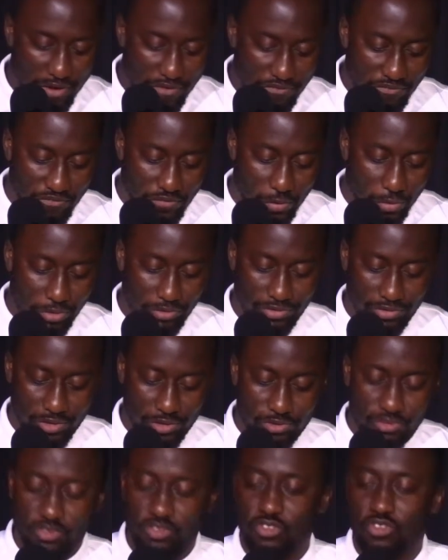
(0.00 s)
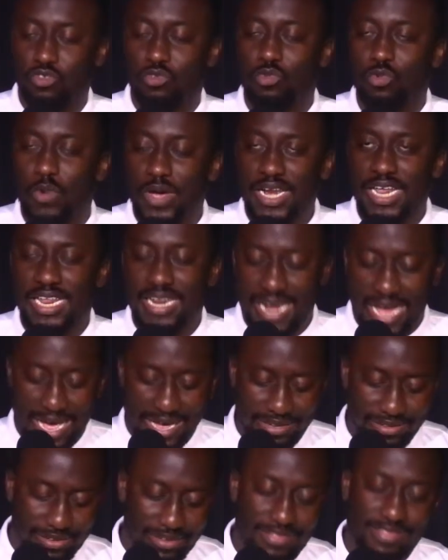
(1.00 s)
verse
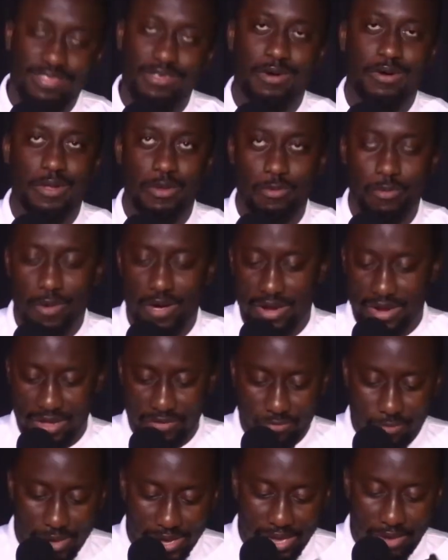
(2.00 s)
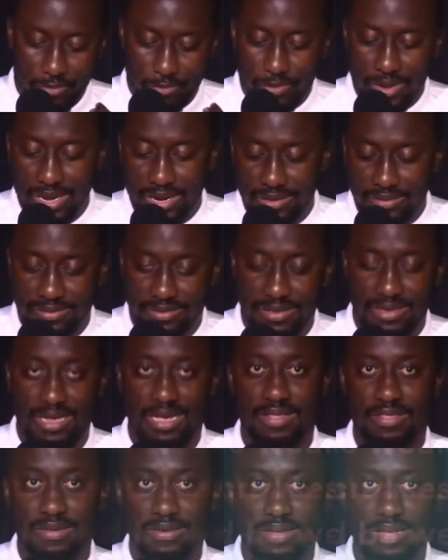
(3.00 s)
29 to 31. If we can read it together,